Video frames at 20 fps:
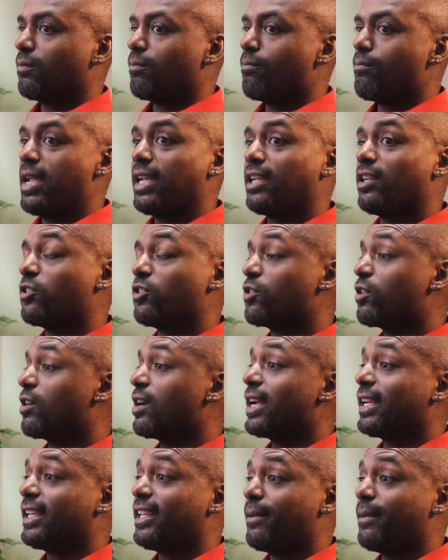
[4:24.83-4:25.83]
making sure
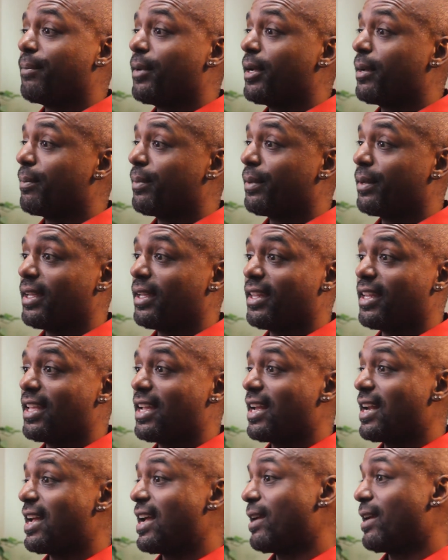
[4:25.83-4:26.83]
I keep up and
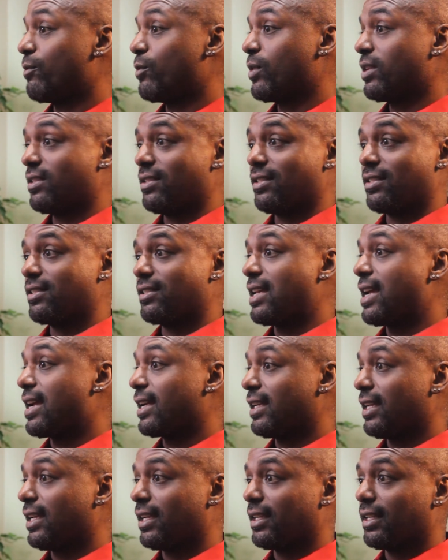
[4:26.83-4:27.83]
that I wasn't
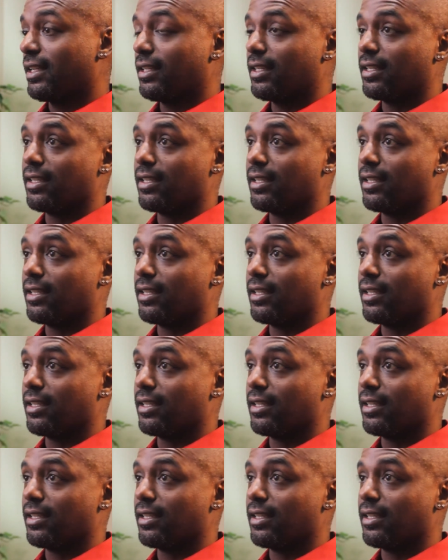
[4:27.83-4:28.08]
slacking,